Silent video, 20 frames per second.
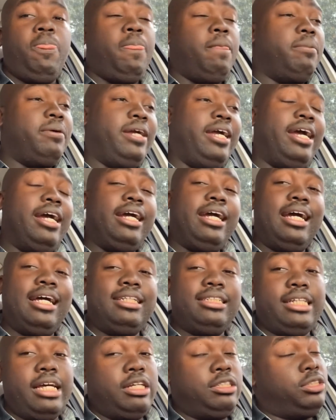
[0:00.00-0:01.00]
But yeah,
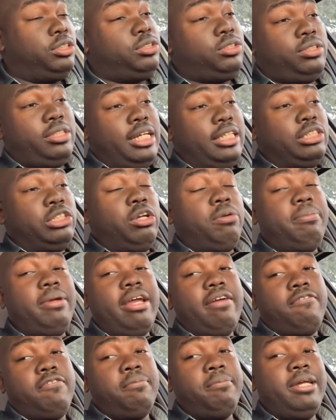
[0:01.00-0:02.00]
guys, that's going to be
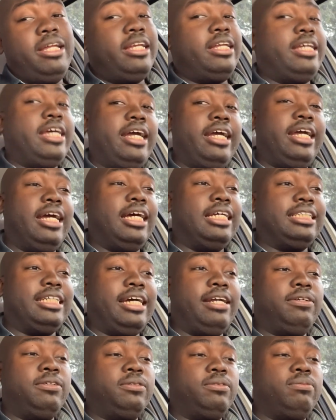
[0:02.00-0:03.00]
it for me today, guys.
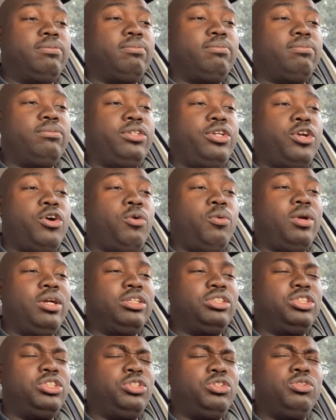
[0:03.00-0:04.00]
I don't know what
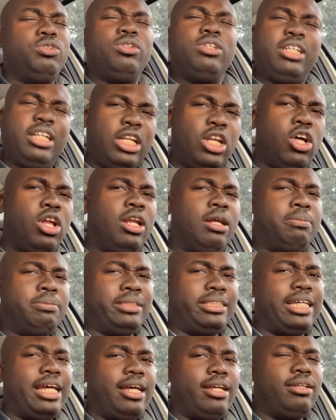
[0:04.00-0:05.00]
else to do. A little
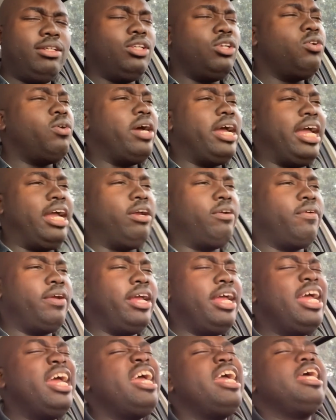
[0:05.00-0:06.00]
upset, a little
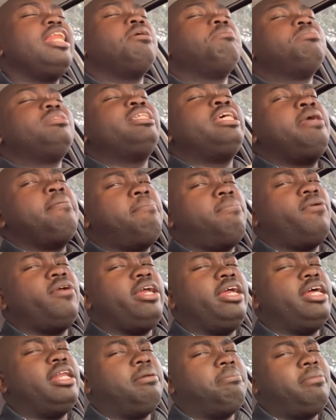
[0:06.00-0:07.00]
angry, and I'm
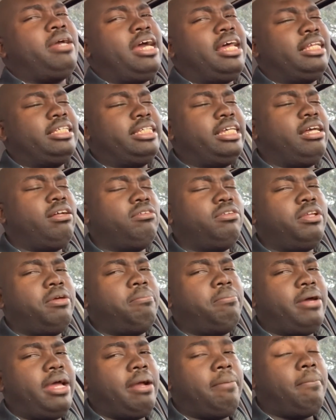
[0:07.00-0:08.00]
tempering it. I'm kind of tailing
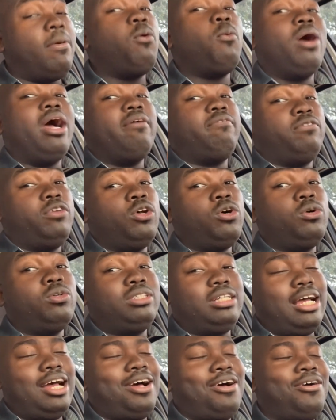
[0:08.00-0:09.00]
it back. My wife
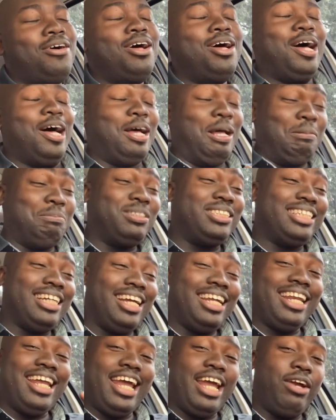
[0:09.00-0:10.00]
knows how
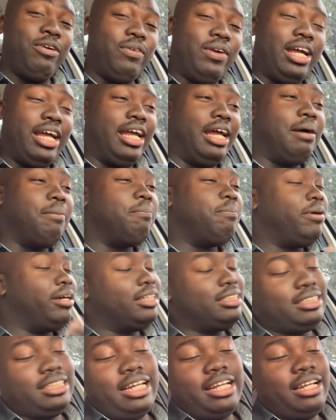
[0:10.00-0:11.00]
upset and angry I am, but
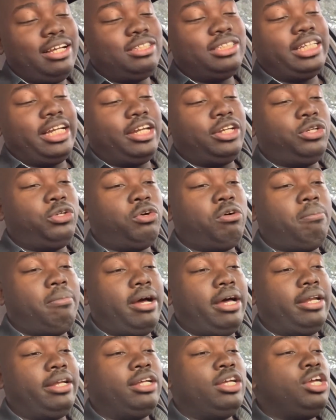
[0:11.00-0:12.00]
there's nothing else I can do
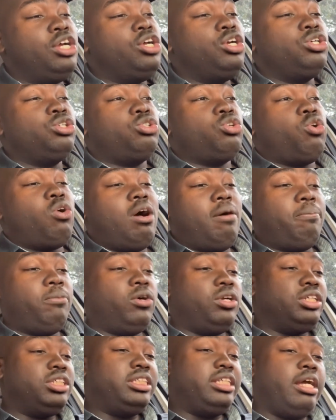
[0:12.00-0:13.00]
about it. So I'm
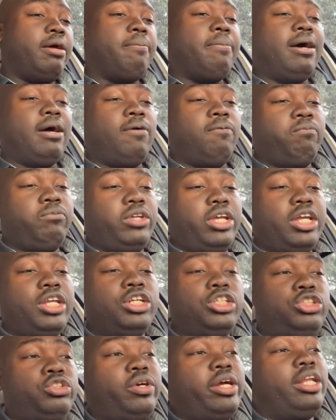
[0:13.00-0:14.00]
going to see about
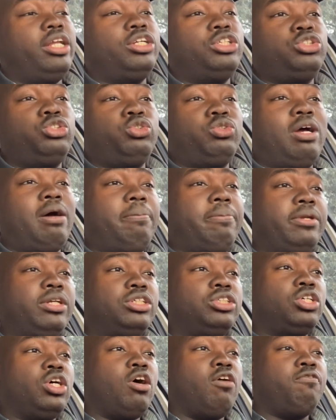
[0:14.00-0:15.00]
getting a trailer and dropping
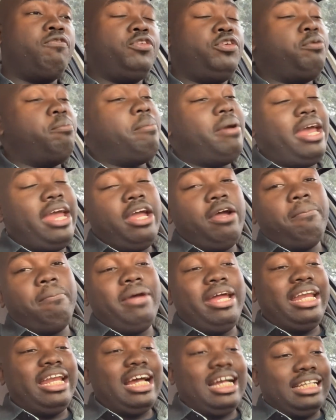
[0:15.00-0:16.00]
this off. You may or
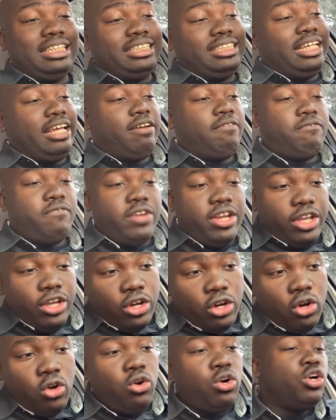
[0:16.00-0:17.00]
may not see a
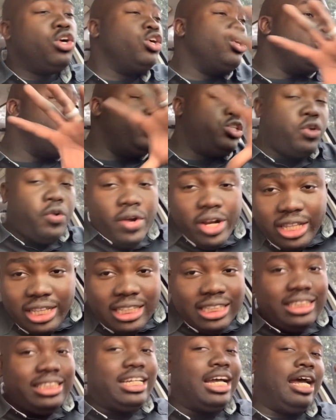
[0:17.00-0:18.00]
video during
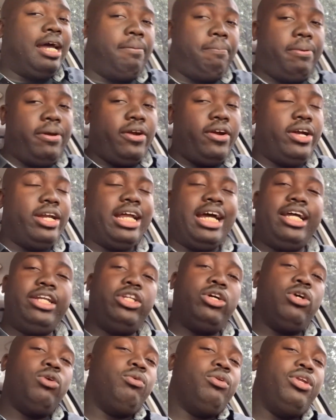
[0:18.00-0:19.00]
this time period. I
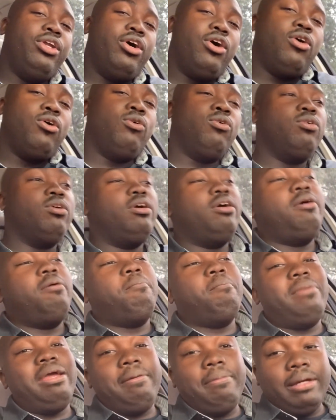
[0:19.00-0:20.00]
don't know.
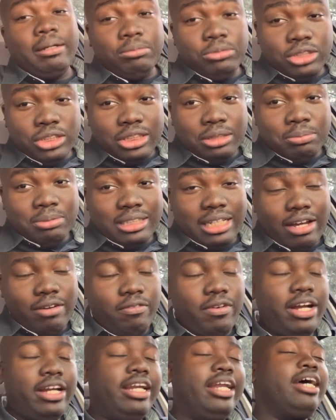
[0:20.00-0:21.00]
Maybe I'm just upset
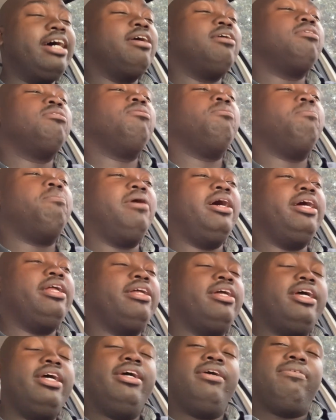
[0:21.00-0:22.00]
right now,
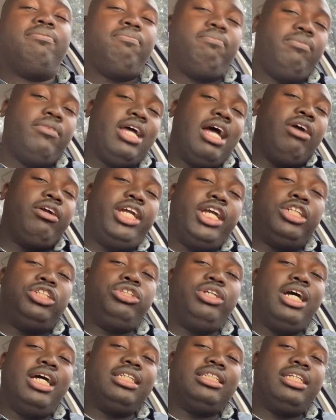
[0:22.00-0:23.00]
but I'll catch
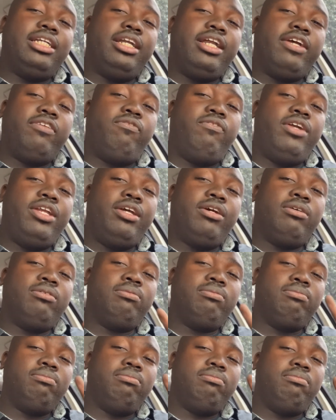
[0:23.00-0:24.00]
you guys in the next video.
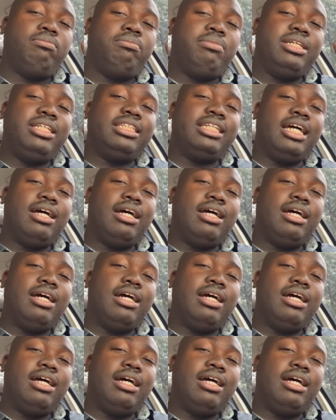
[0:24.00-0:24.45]
Peace